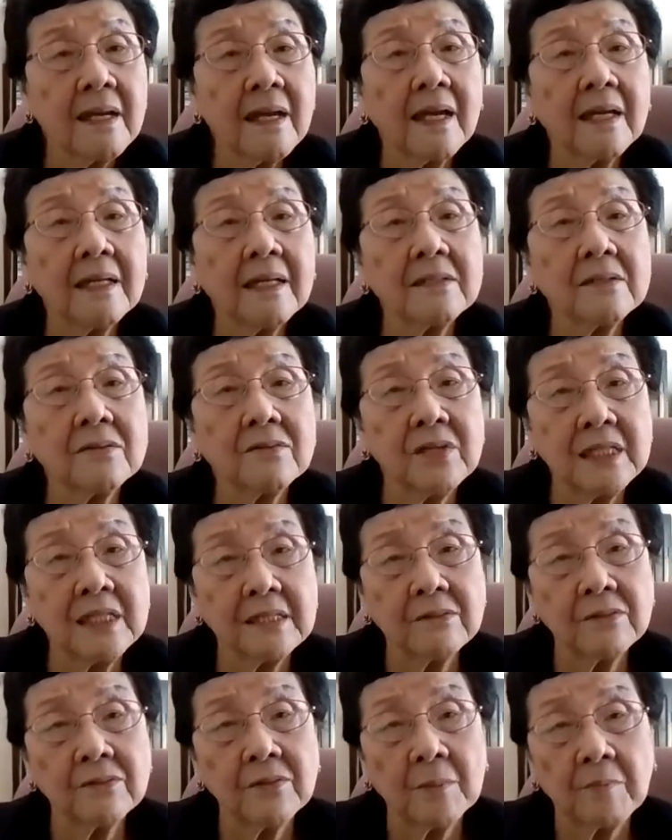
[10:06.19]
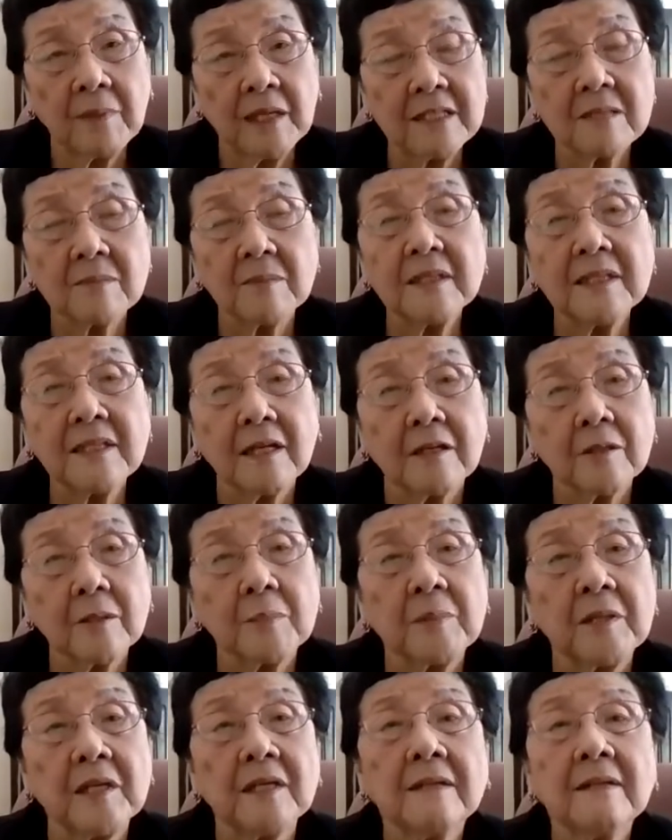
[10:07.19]
and renal replacement
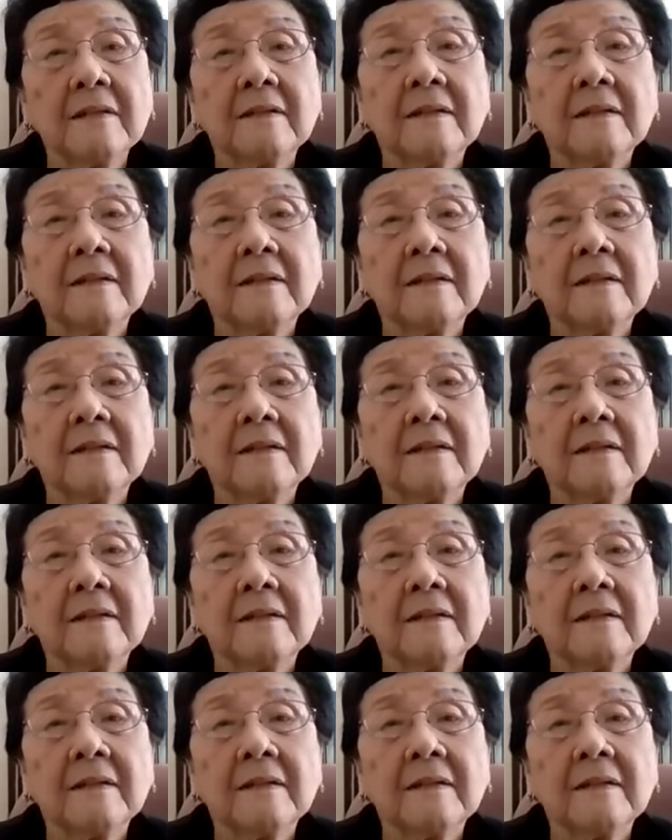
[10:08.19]
therapy.